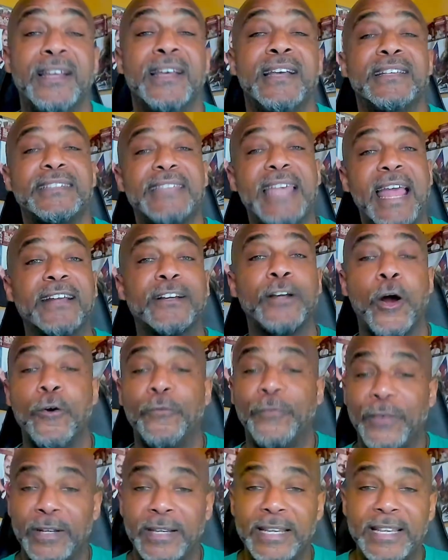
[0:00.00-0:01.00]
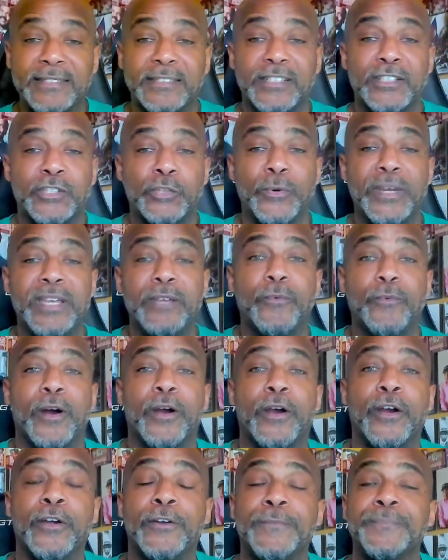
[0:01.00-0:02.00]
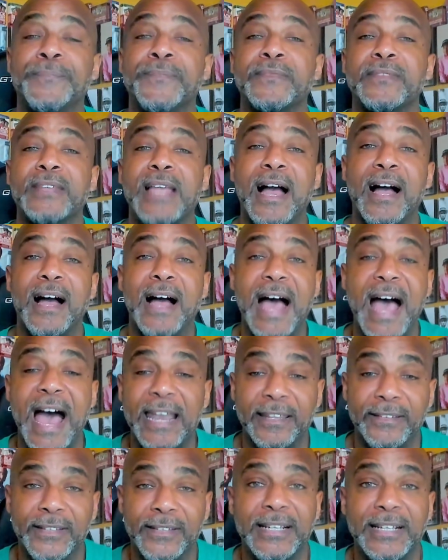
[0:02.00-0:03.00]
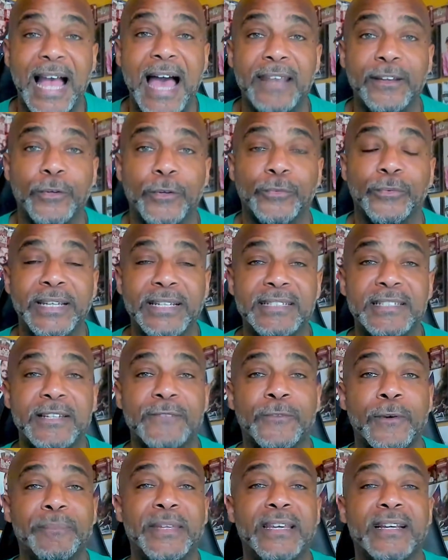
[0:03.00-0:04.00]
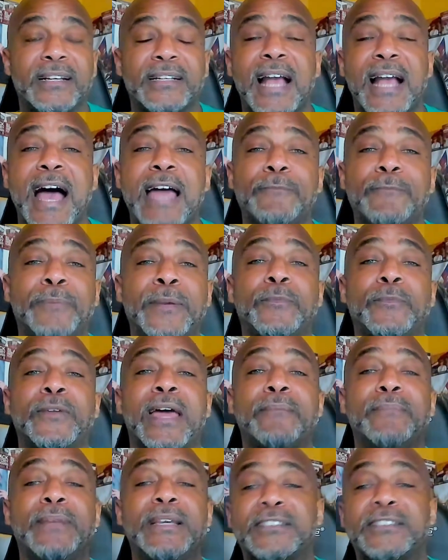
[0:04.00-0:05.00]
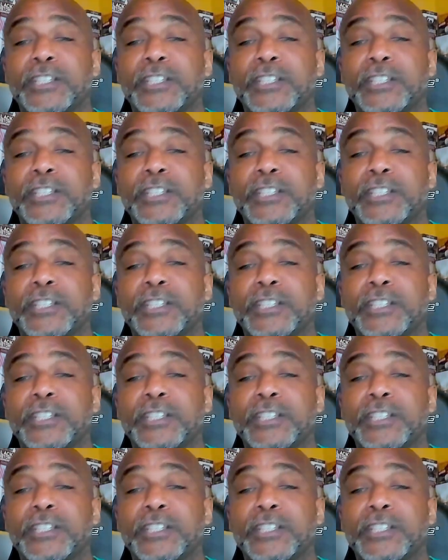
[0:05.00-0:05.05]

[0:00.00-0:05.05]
Sankofa is a Twi word out of the Ghana region from the Akan people. That means to